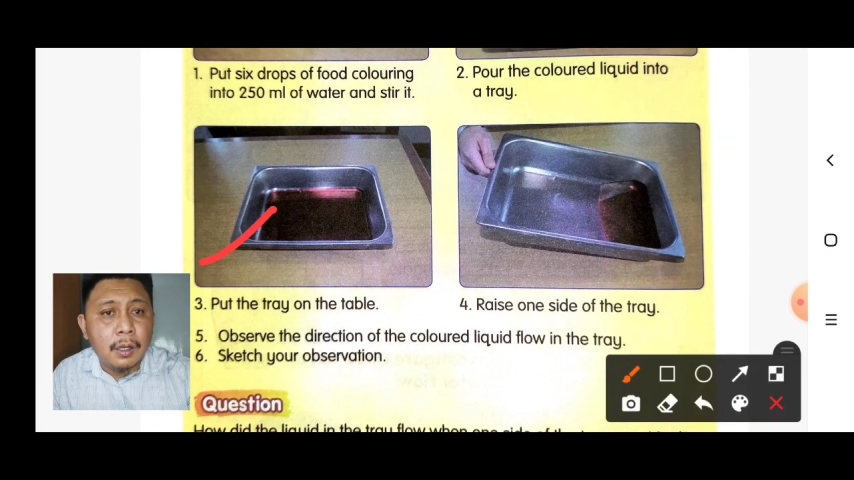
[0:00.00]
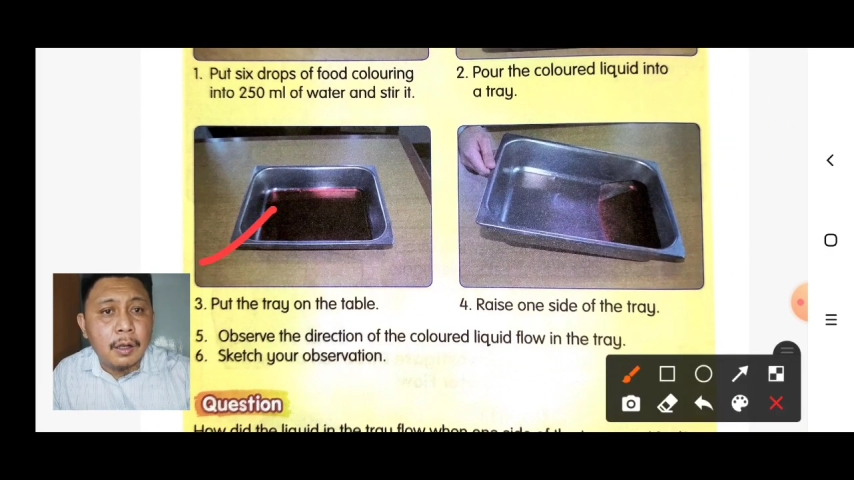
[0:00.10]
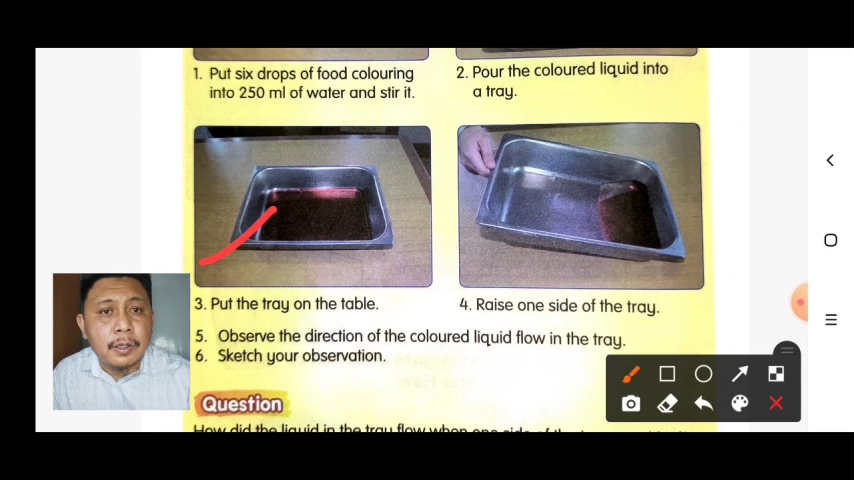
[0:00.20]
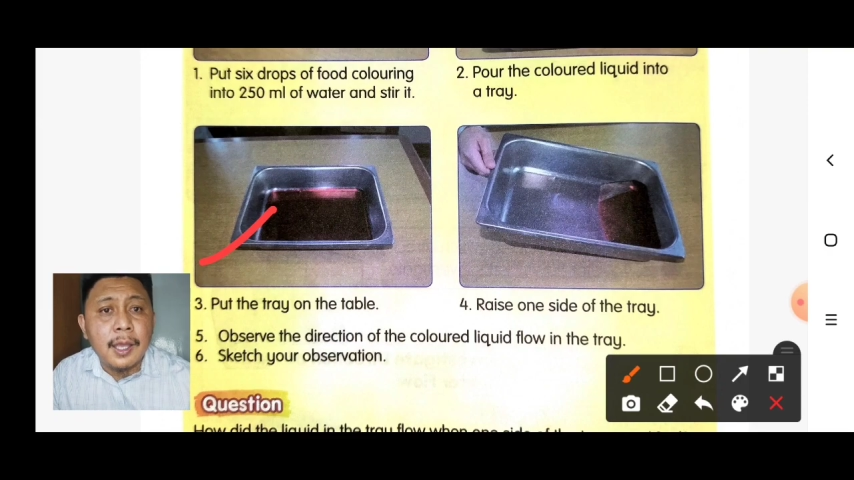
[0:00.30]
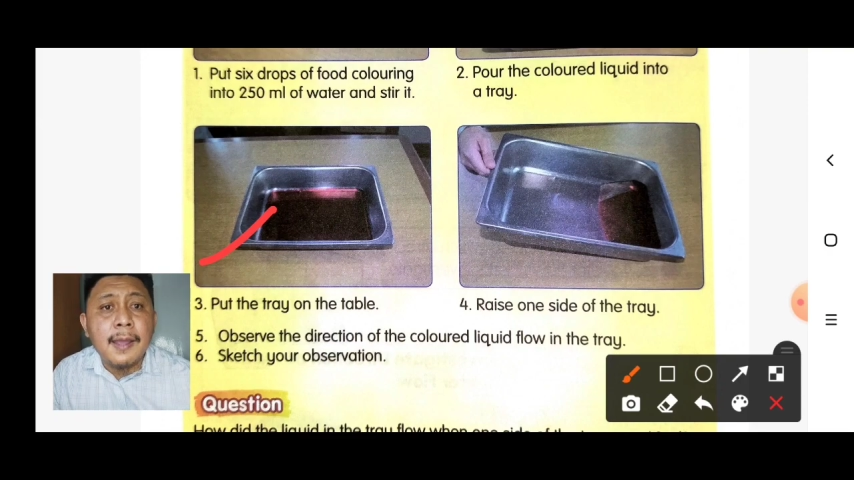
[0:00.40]

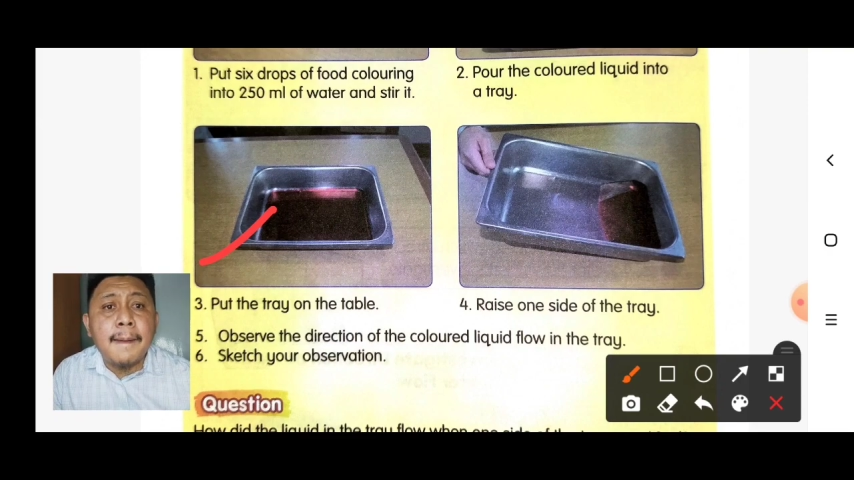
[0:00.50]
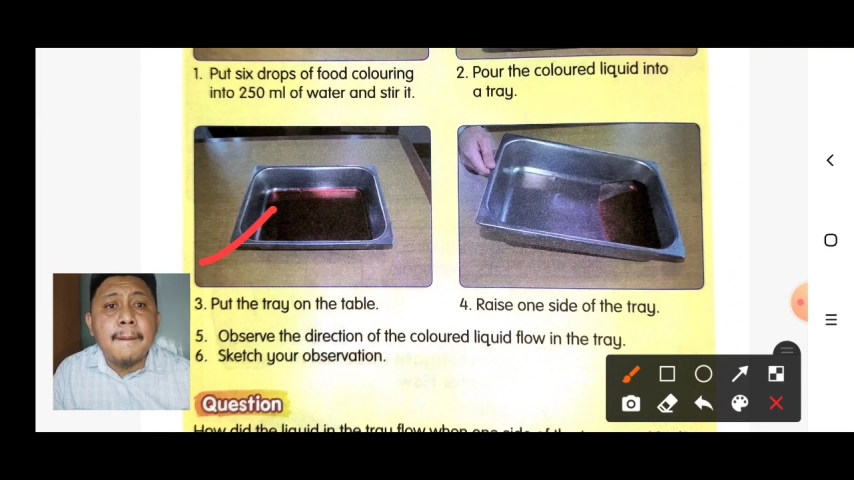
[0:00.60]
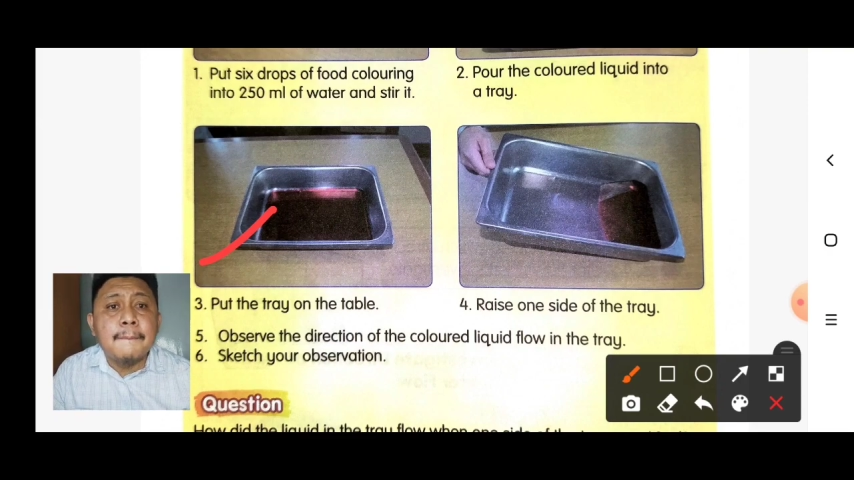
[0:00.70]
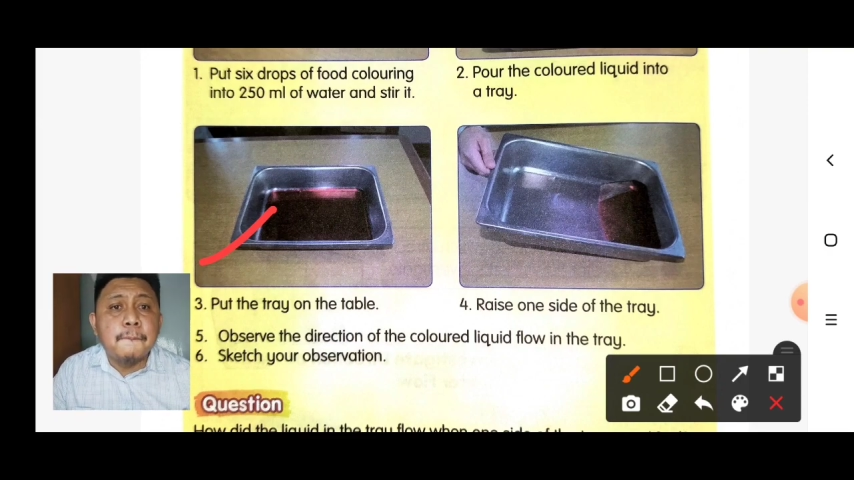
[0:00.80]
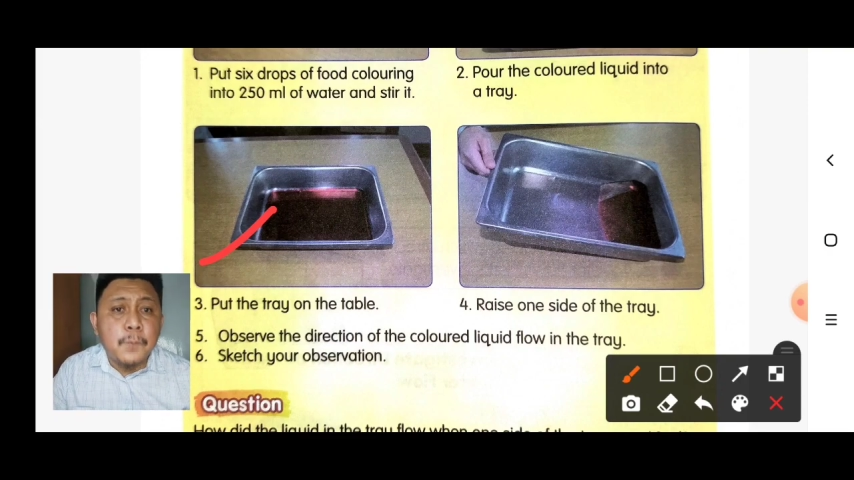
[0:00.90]
okay,
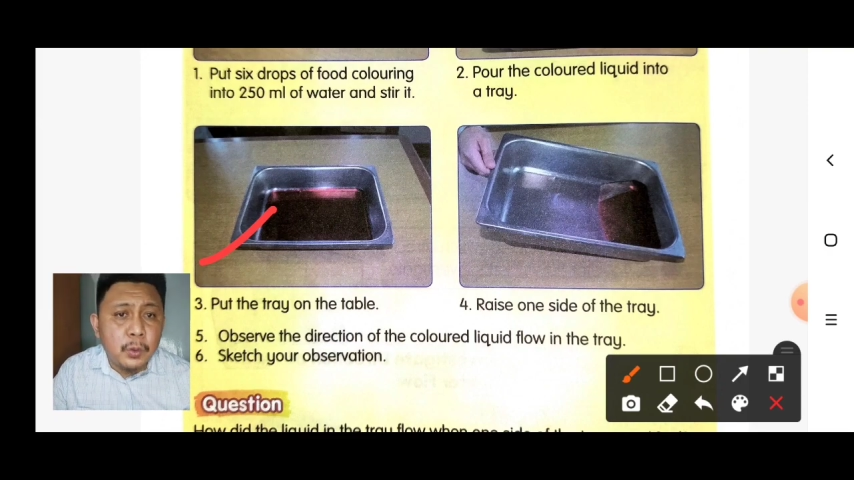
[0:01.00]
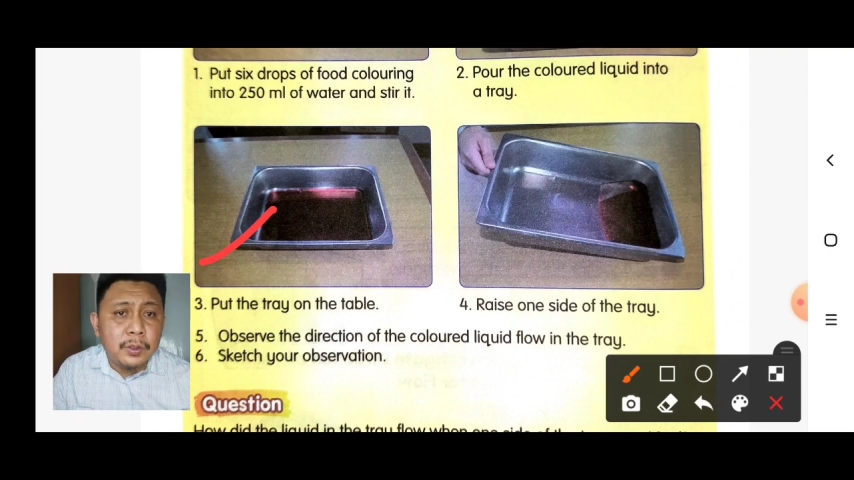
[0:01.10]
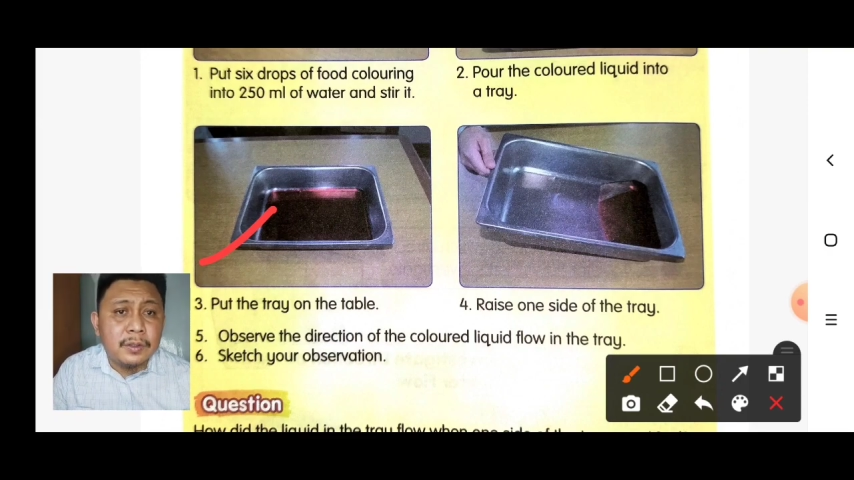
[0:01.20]
put